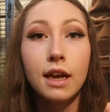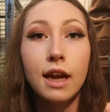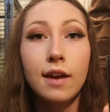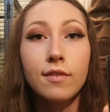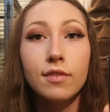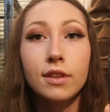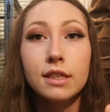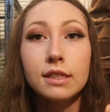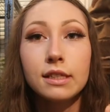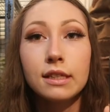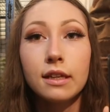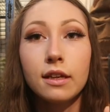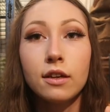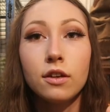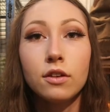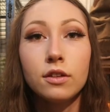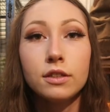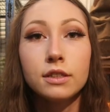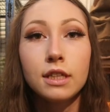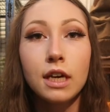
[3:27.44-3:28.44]
I have this
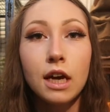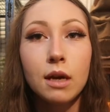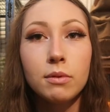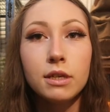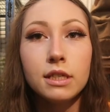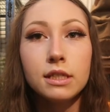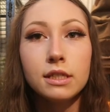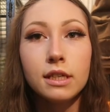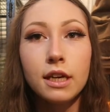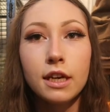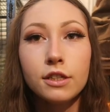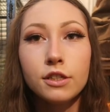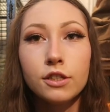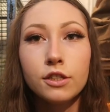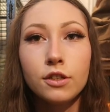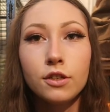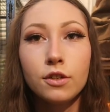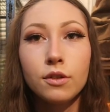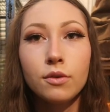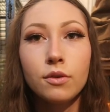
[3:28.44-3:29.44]
little Dobby
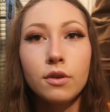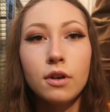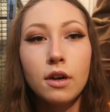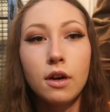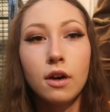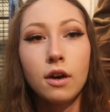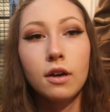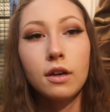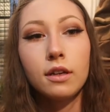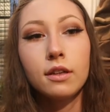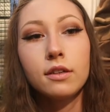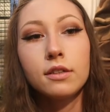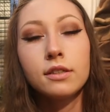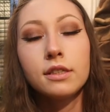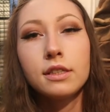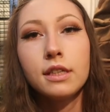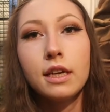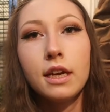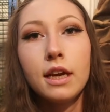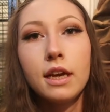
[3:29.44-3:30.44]
statue on a little
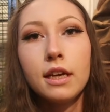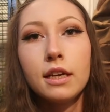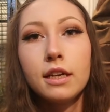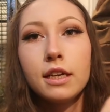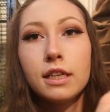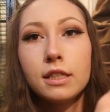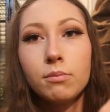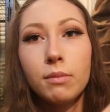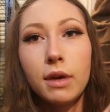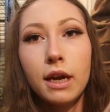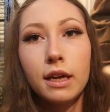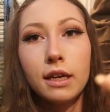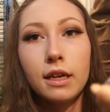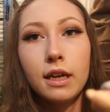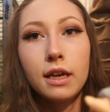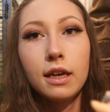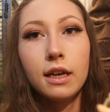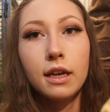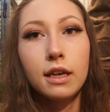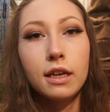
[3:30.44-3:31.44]
stand. He's
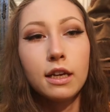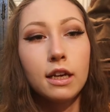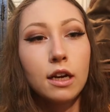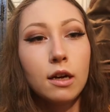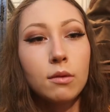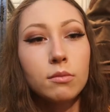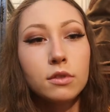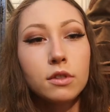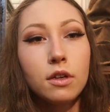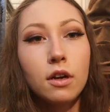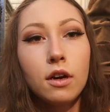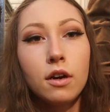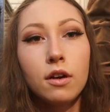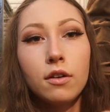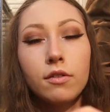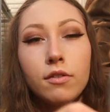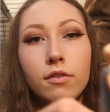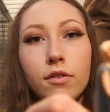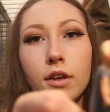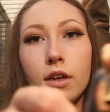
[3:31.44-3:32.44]
magnetic and he comes
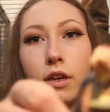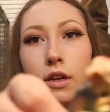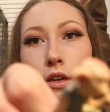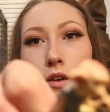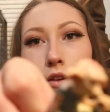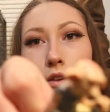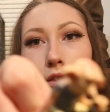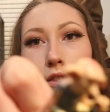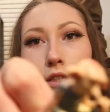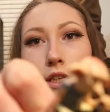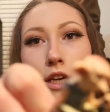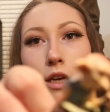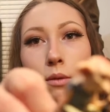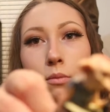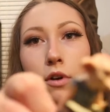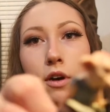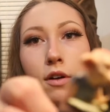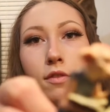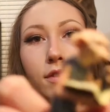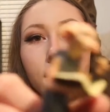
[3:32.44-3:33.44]
off. You can take
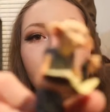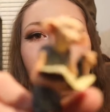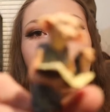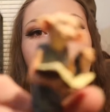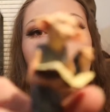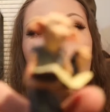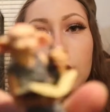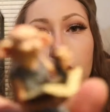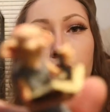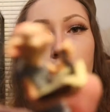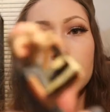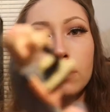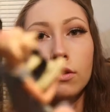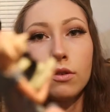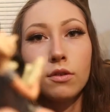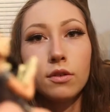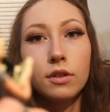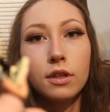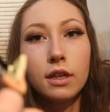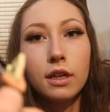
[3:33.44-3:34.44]
him off and see he's
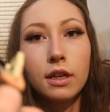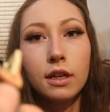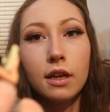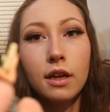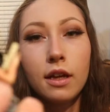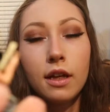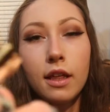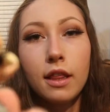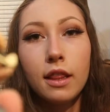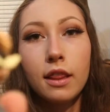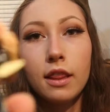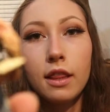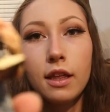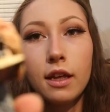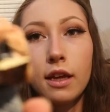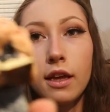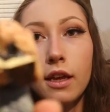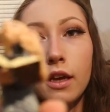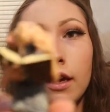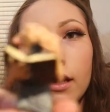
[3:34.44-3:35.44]
holding
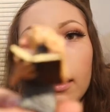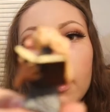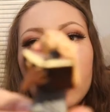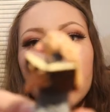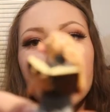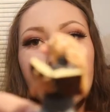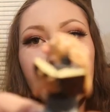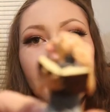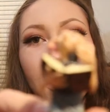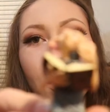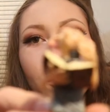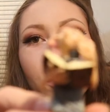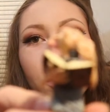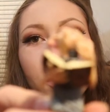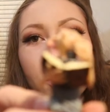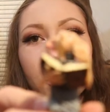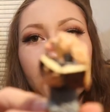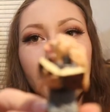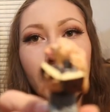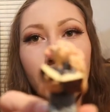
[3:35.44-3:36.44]
the Tom
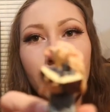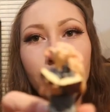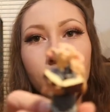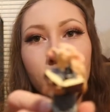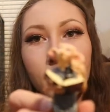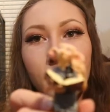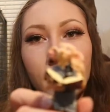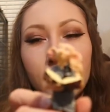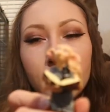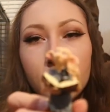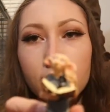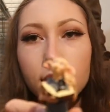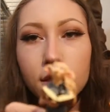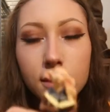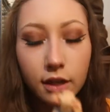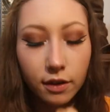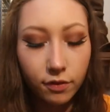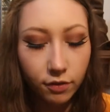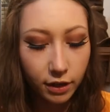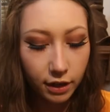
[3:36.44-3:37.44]
Riddle diary. Let's
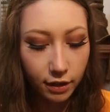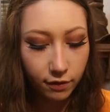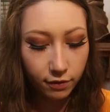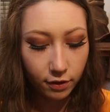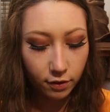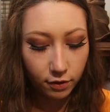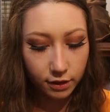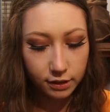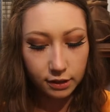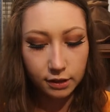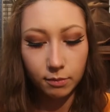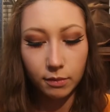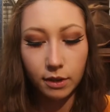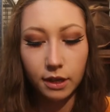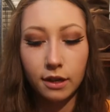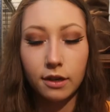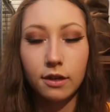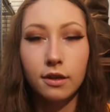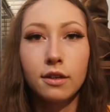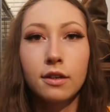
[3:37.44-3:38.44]
see if we can focus him
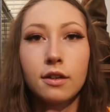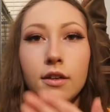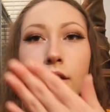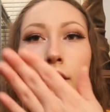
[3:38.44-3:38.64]
here.